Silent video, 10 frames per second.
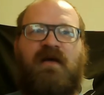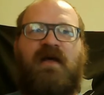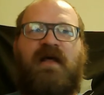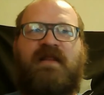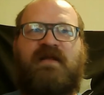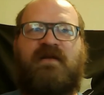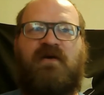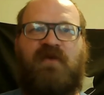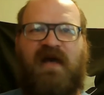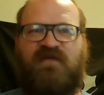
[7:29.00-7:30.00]
and then
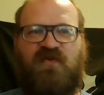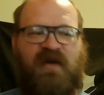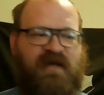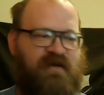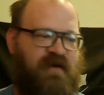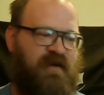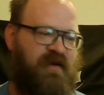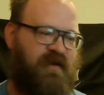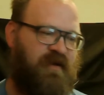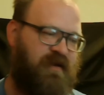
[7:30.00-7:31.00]
we have to wait
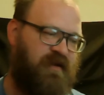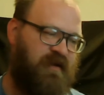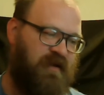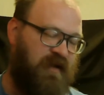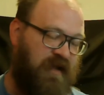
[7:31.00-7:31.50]
a